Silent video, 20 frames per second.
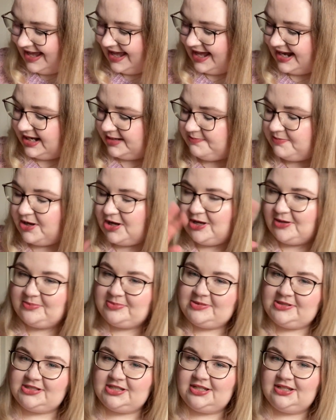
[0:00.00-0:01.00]
and I
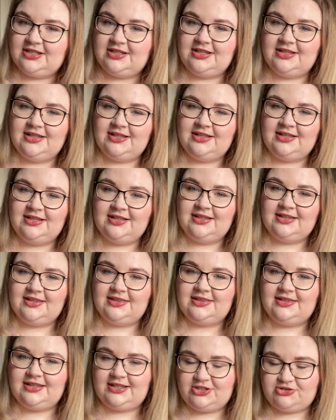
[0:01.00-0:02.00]
popped
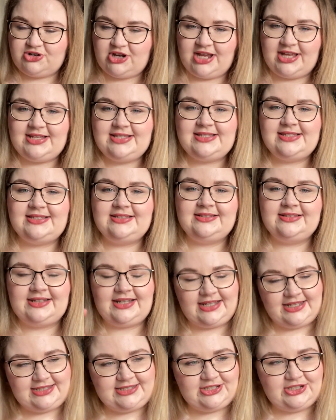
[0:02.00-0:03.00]
the address
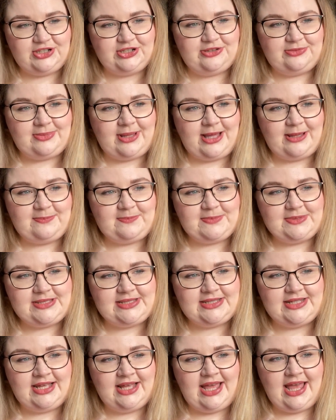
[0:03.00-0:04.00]
into Google
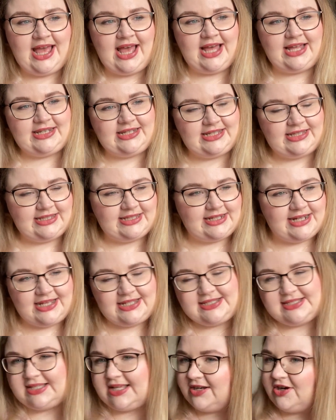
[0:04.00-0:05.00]
Maps and Neil and I
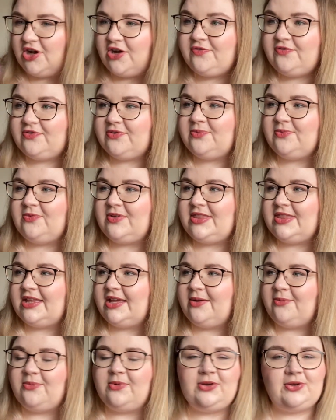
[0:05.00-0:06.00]
set off and we
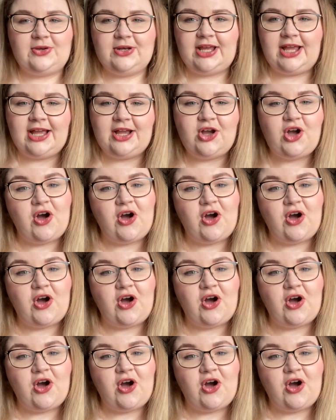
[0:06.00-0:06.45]
think we're going to get